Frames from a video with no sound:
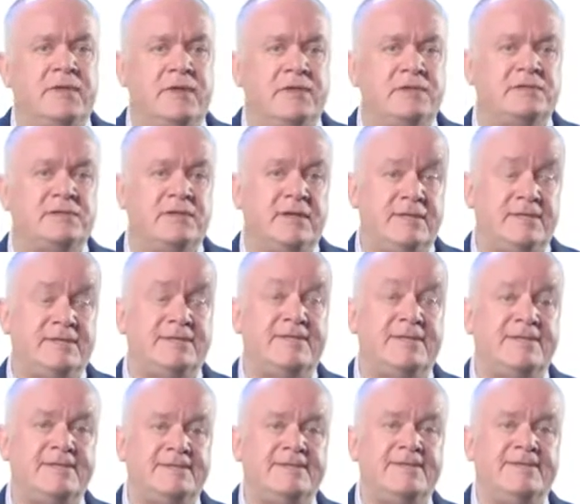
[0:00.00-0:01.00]
NSAIDs
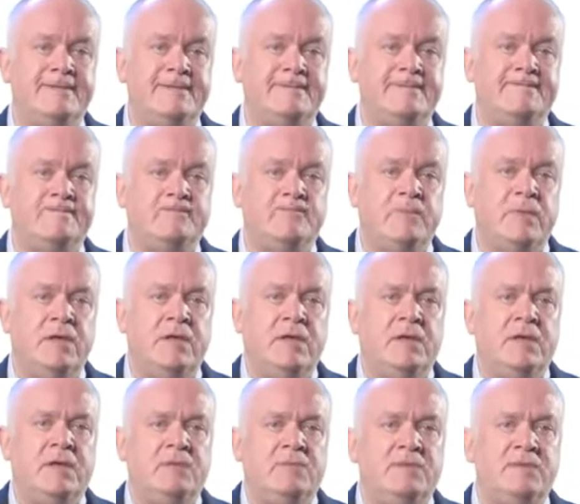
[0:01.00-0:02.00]
tested.
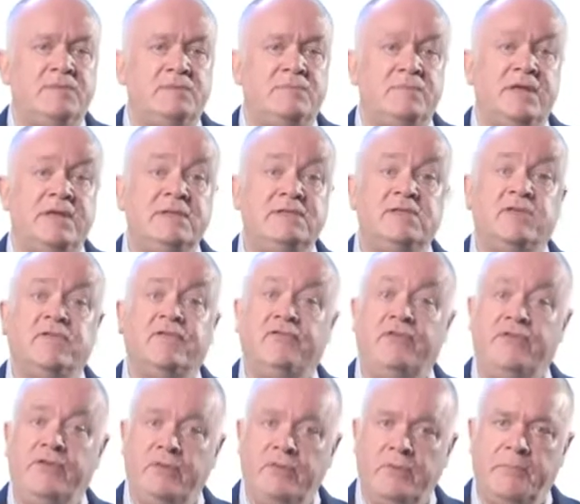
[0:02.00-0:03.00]
This means that
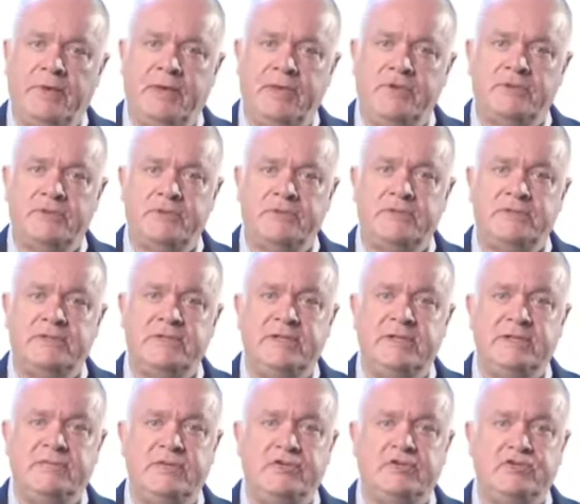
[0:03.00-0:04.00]
fewer patients
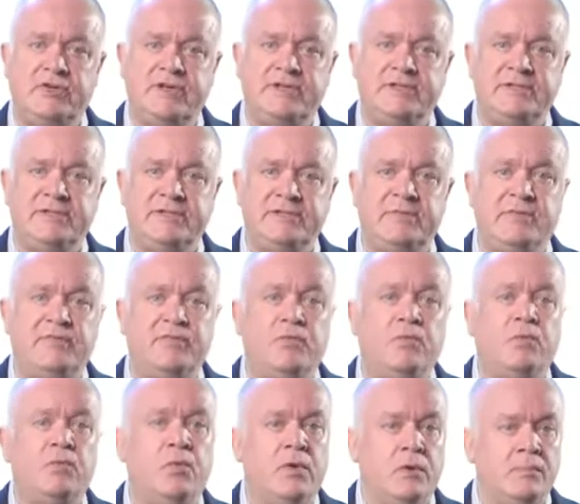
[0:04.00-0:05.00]
need to be treated
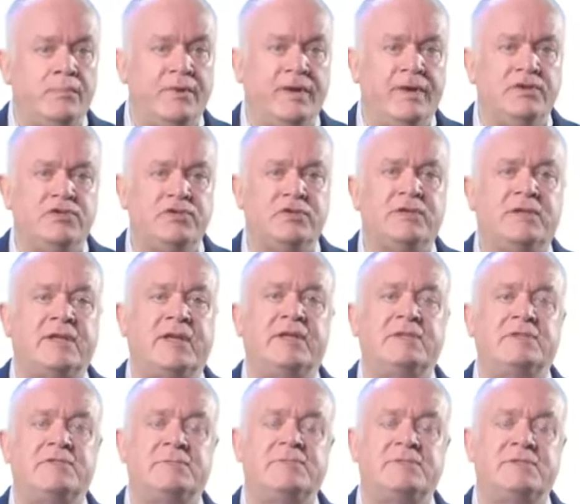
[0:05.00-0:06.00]
before one patient
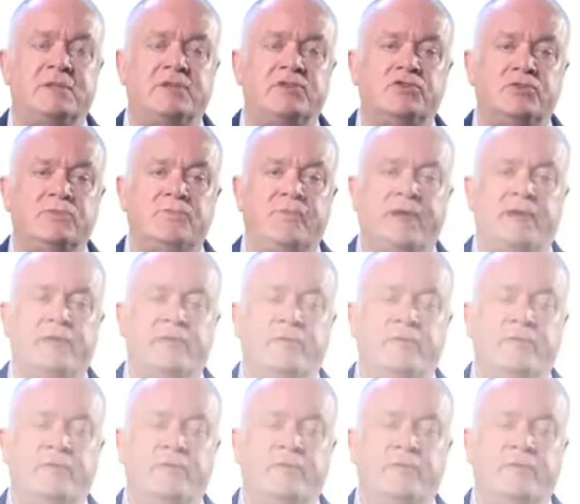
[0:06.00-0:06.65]
gets substantial pain